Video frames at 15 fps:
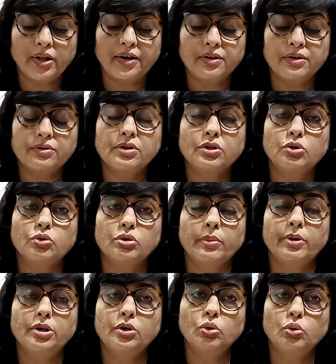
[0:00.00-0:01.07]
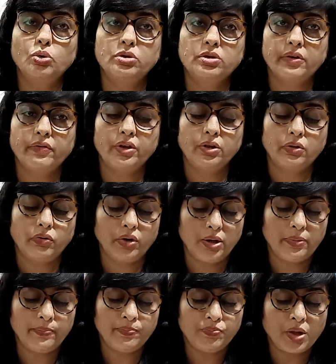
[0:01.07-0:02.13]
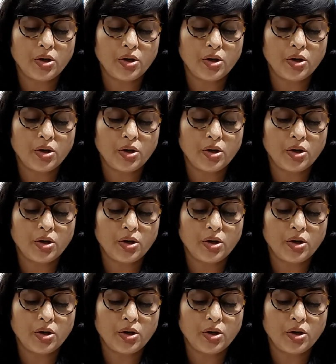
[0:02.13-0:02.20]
that is 2273.